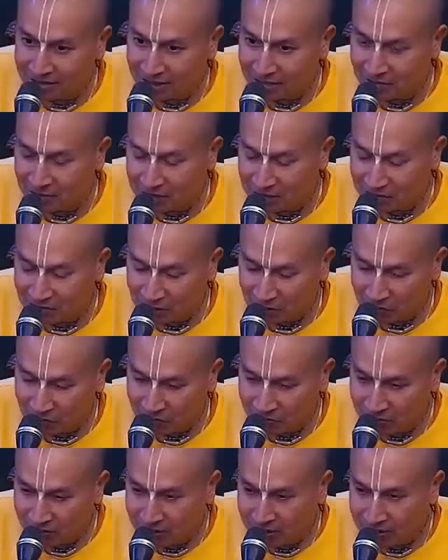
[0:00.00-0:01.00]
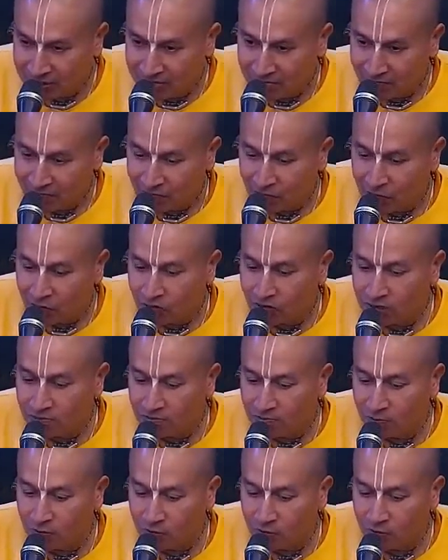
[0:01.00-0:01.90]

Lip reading: That means we have to follow the